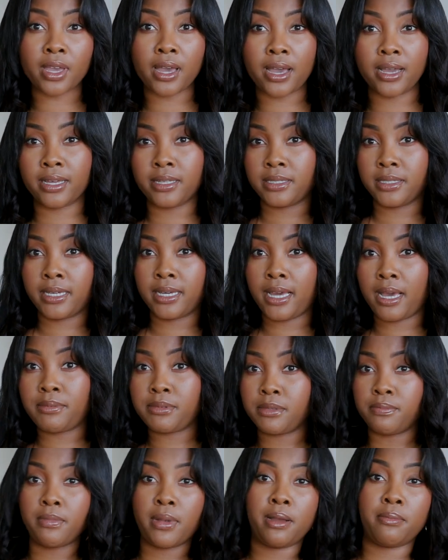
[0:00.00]
I
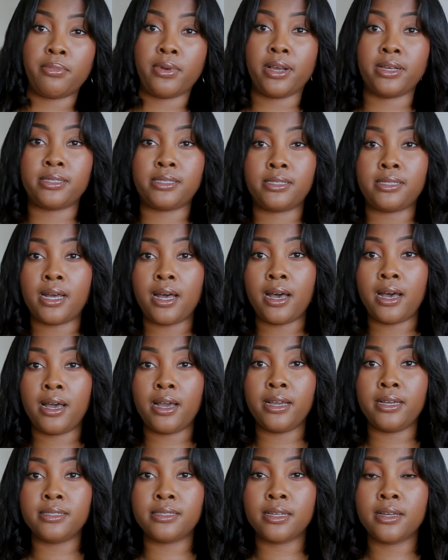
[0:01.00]
kept my breast
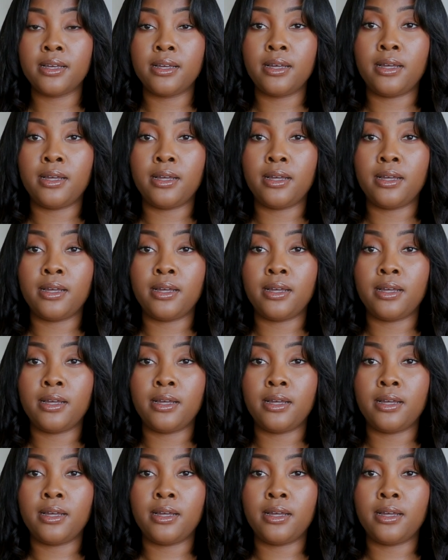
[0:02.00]
size